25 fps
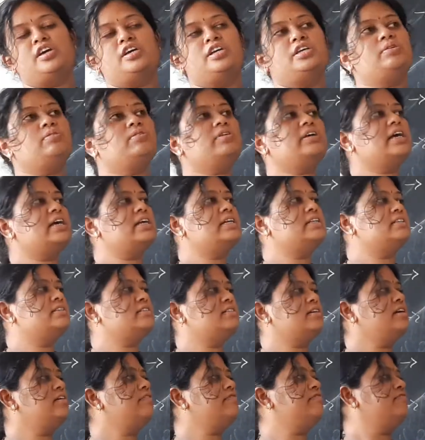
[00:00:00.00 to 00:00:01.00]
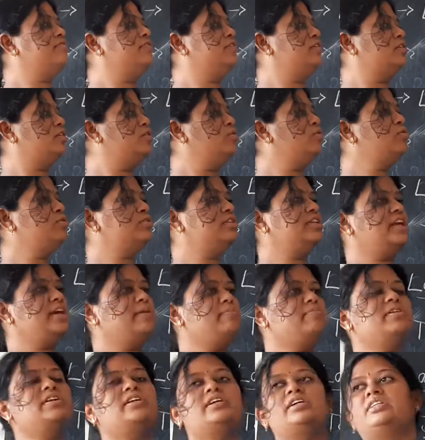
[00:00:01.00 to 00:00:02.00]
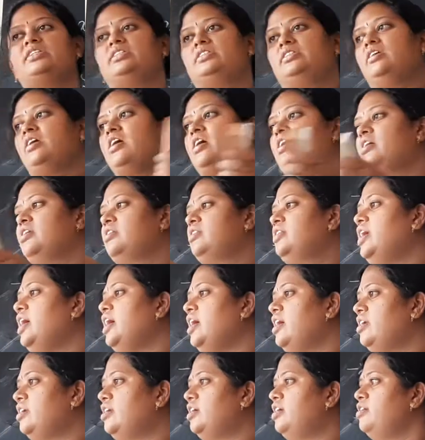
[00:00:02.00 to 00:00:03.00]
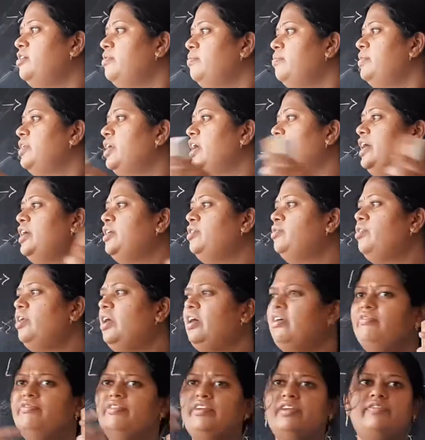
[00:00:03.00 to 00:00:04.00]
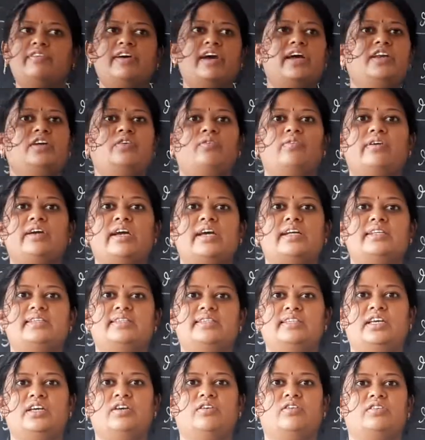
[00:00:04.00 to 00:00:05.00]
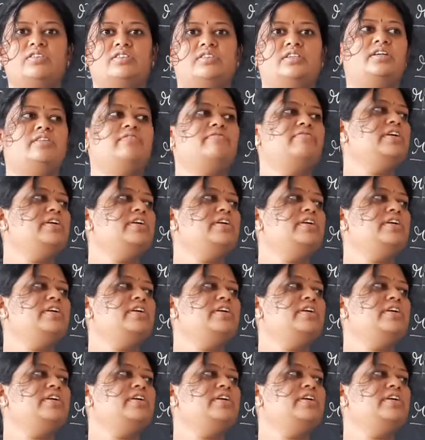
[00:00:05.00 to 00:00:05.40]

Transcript: You can, if 2-3 mirrors are there in behind you, everywhere you can see yourself.